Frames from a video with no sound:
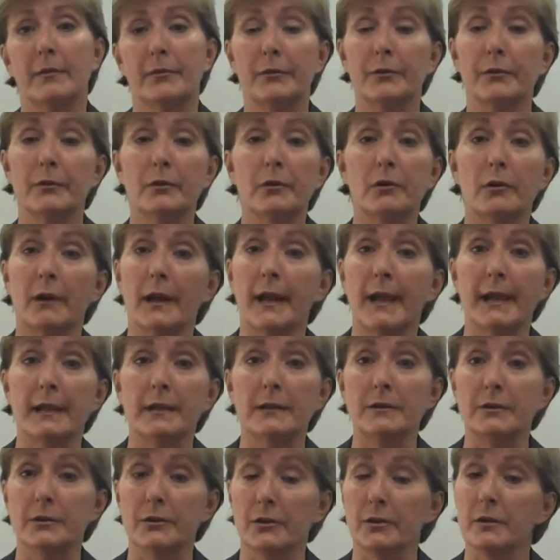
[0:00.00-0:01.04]
3rd
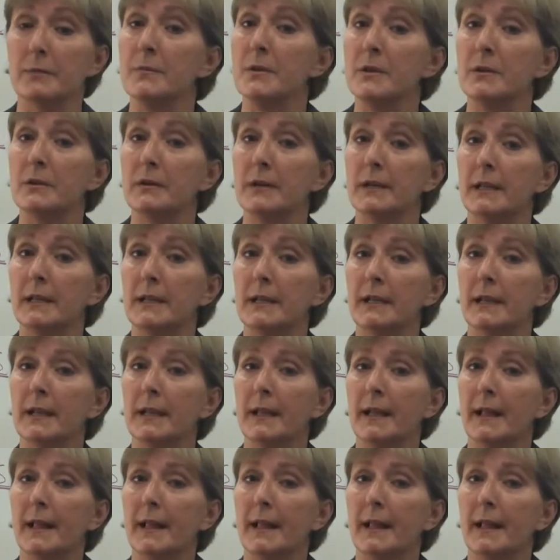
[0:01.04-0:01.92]
grade in your community,